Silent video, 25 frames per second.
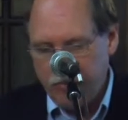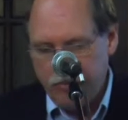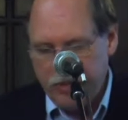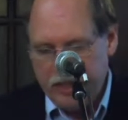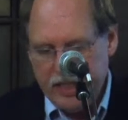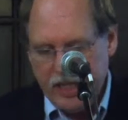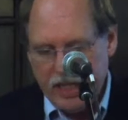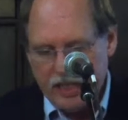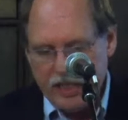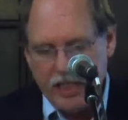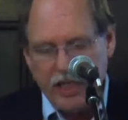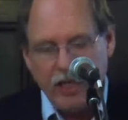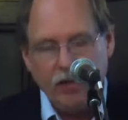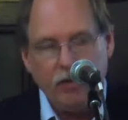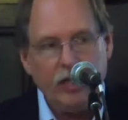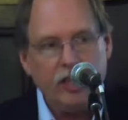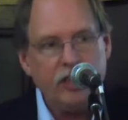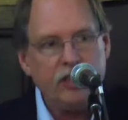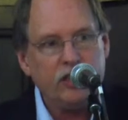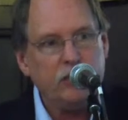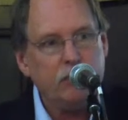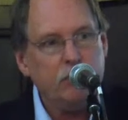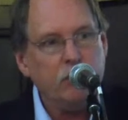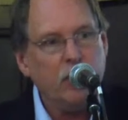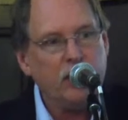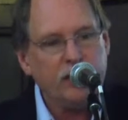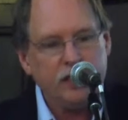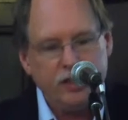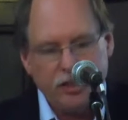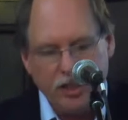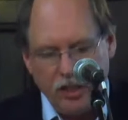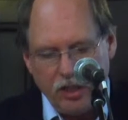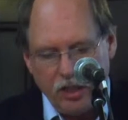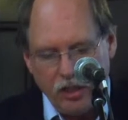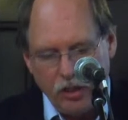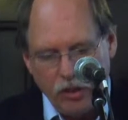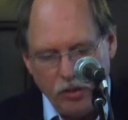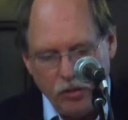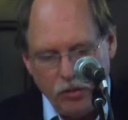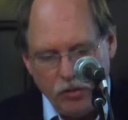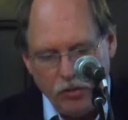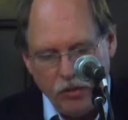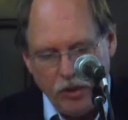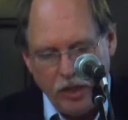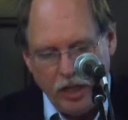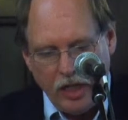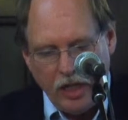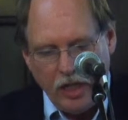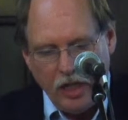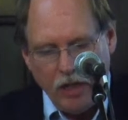of protected areas must
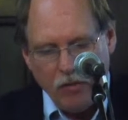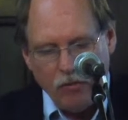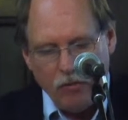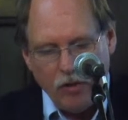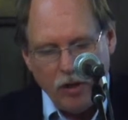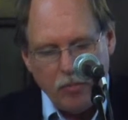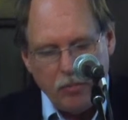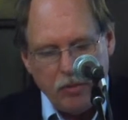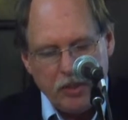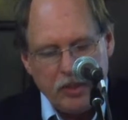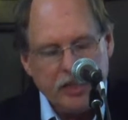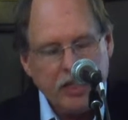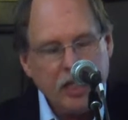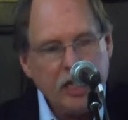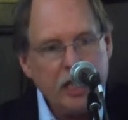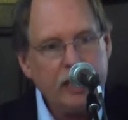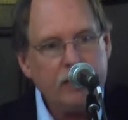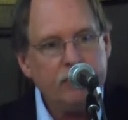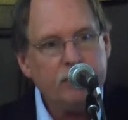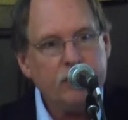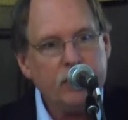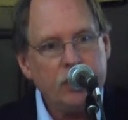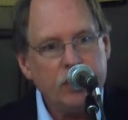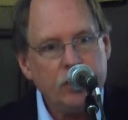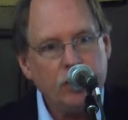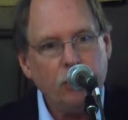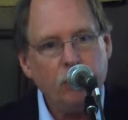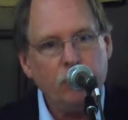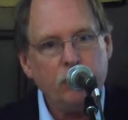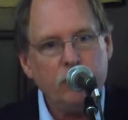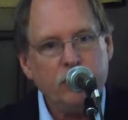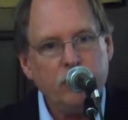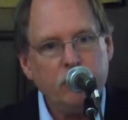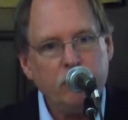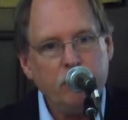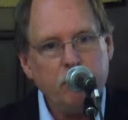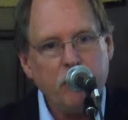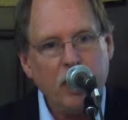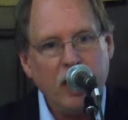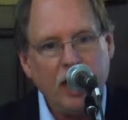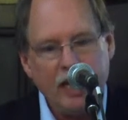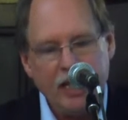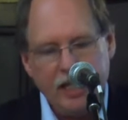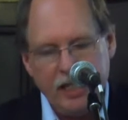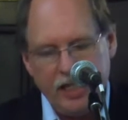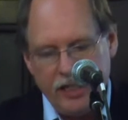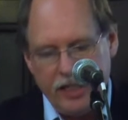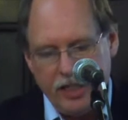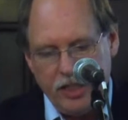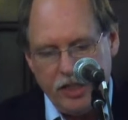include representatives chosen by
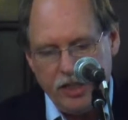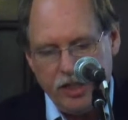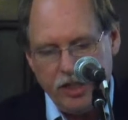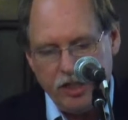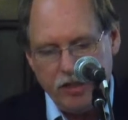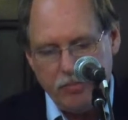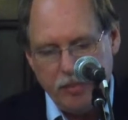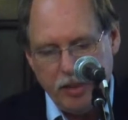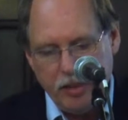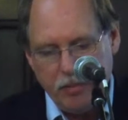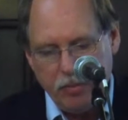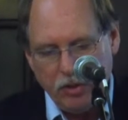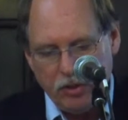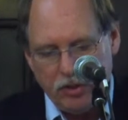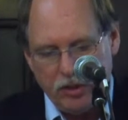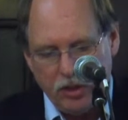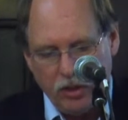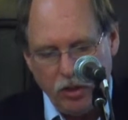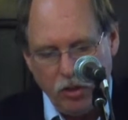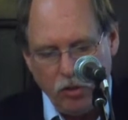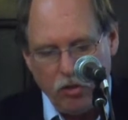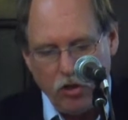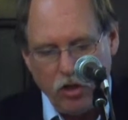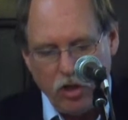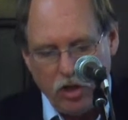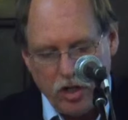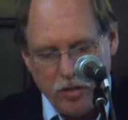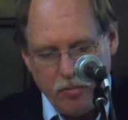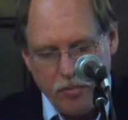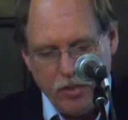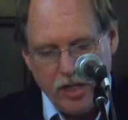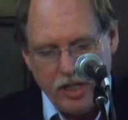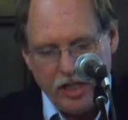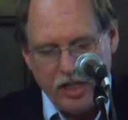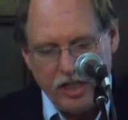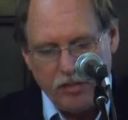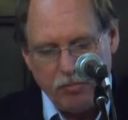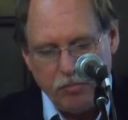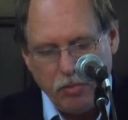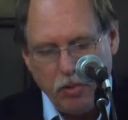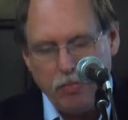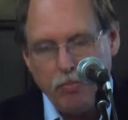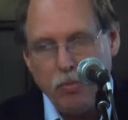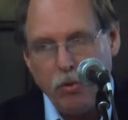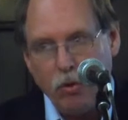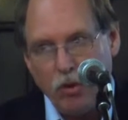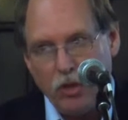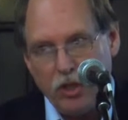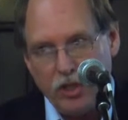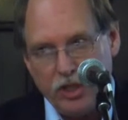indigenous peoples and local communities
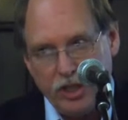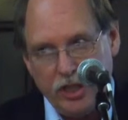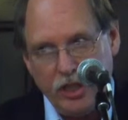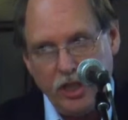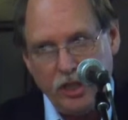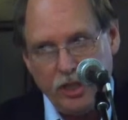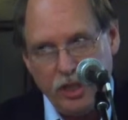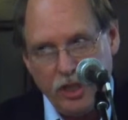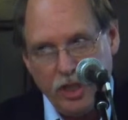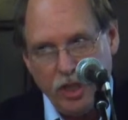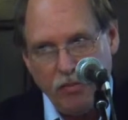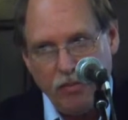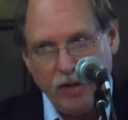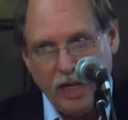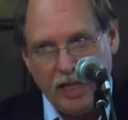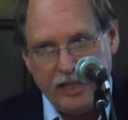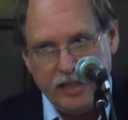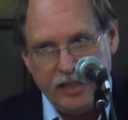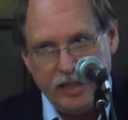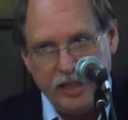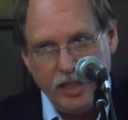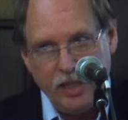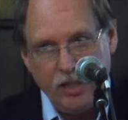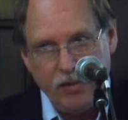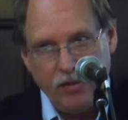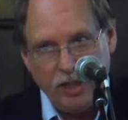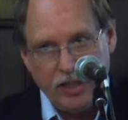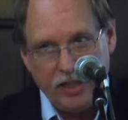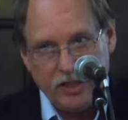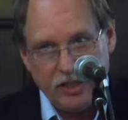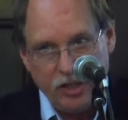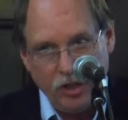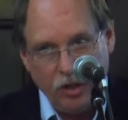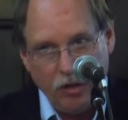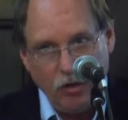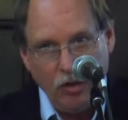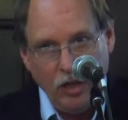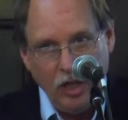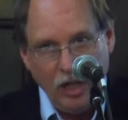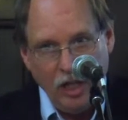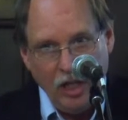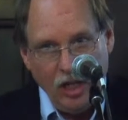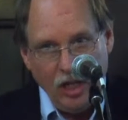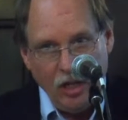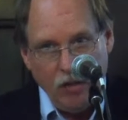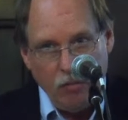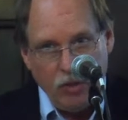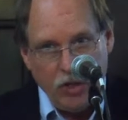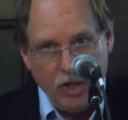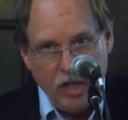proportionate to their rights and interests. So
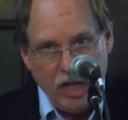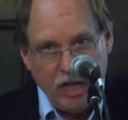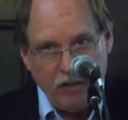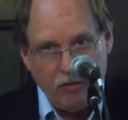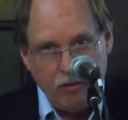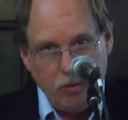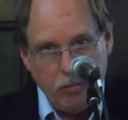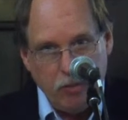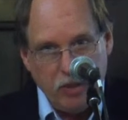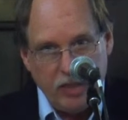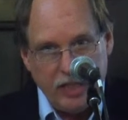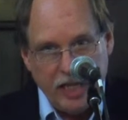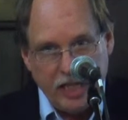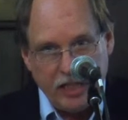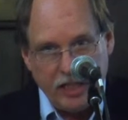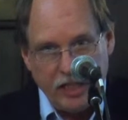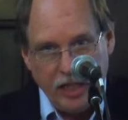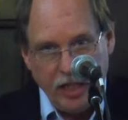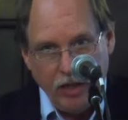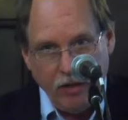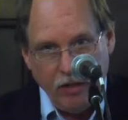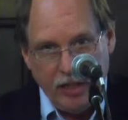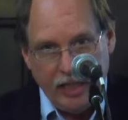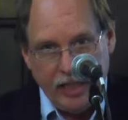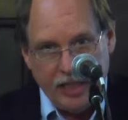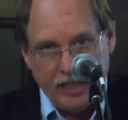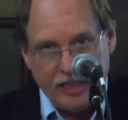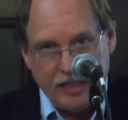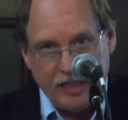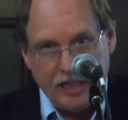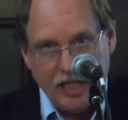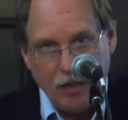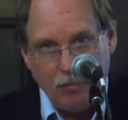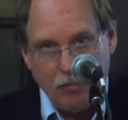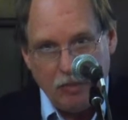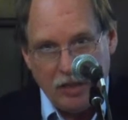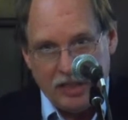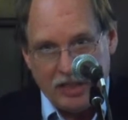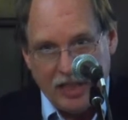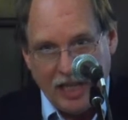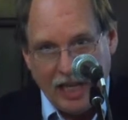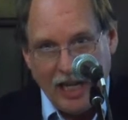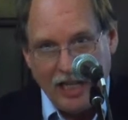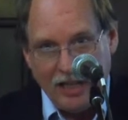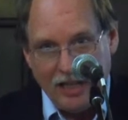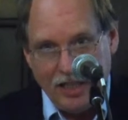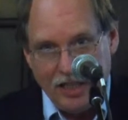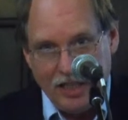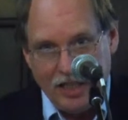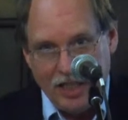when you have a protected area established
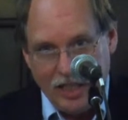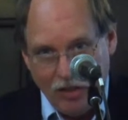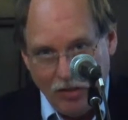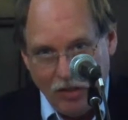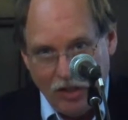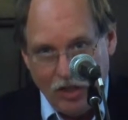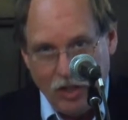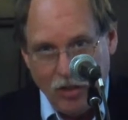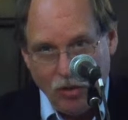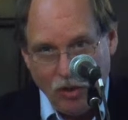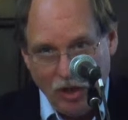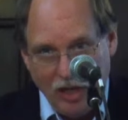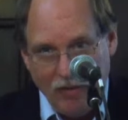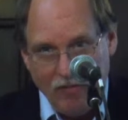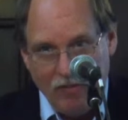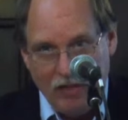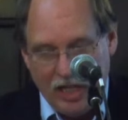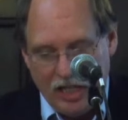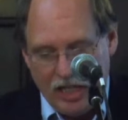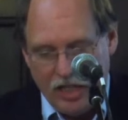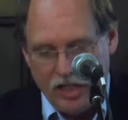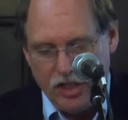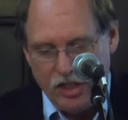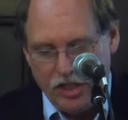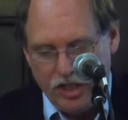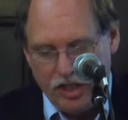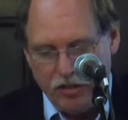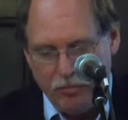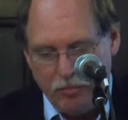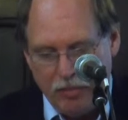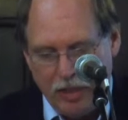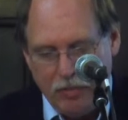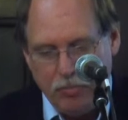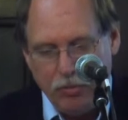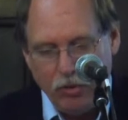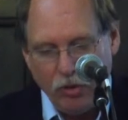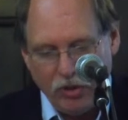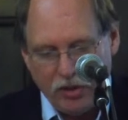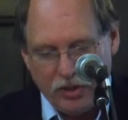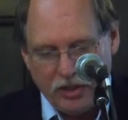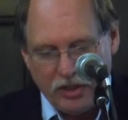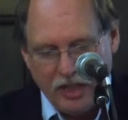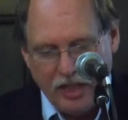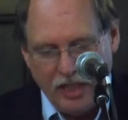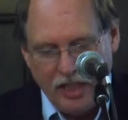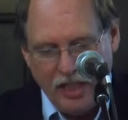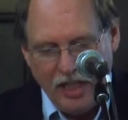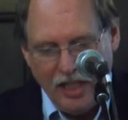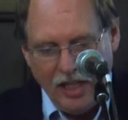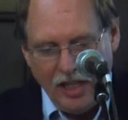on the territory of an indigenous peoples,
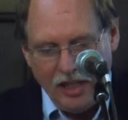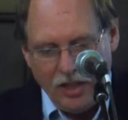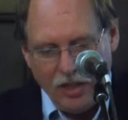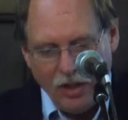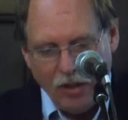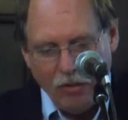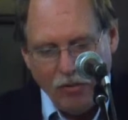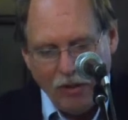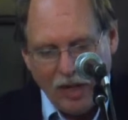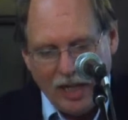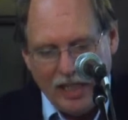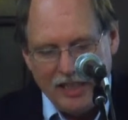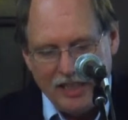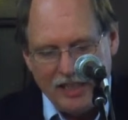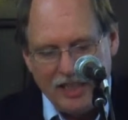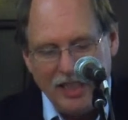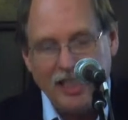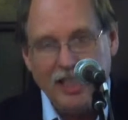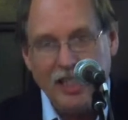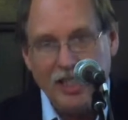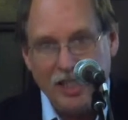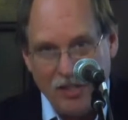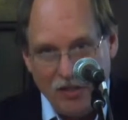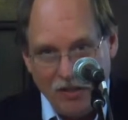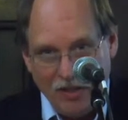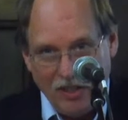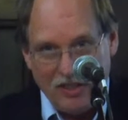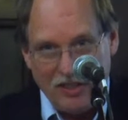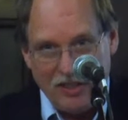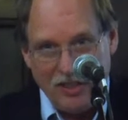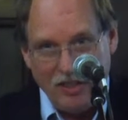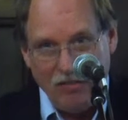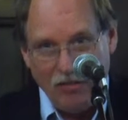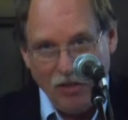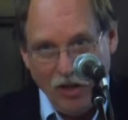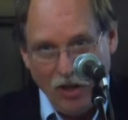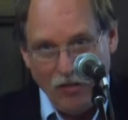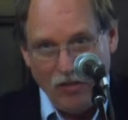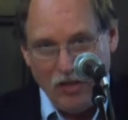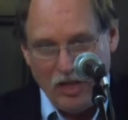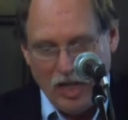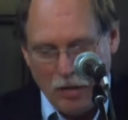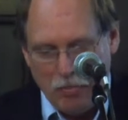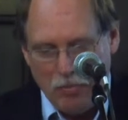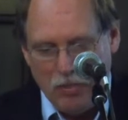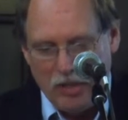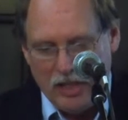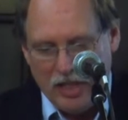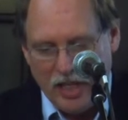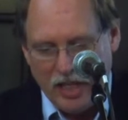their rights and interests involved in
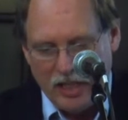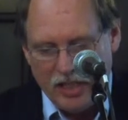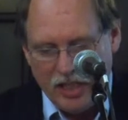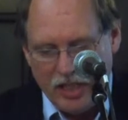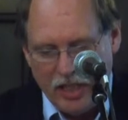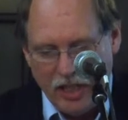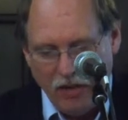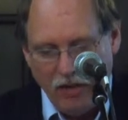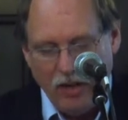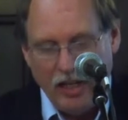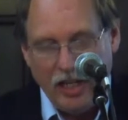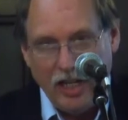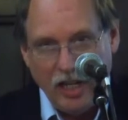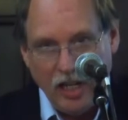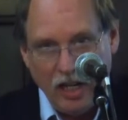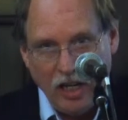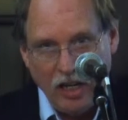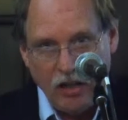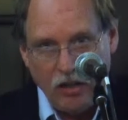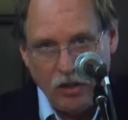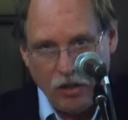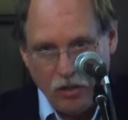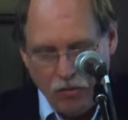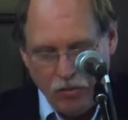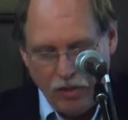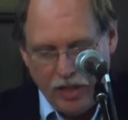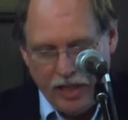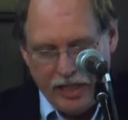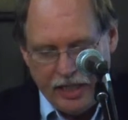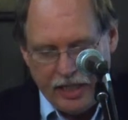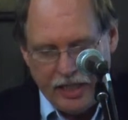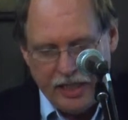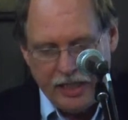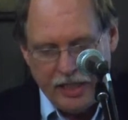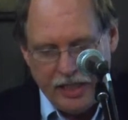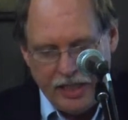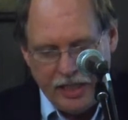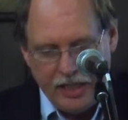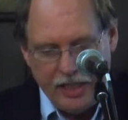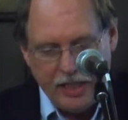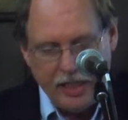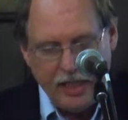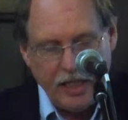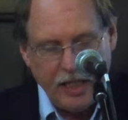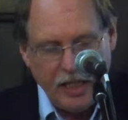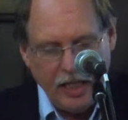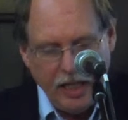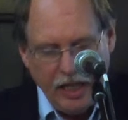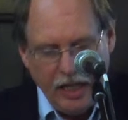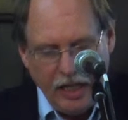that protected area are great
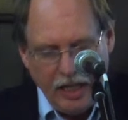indeed.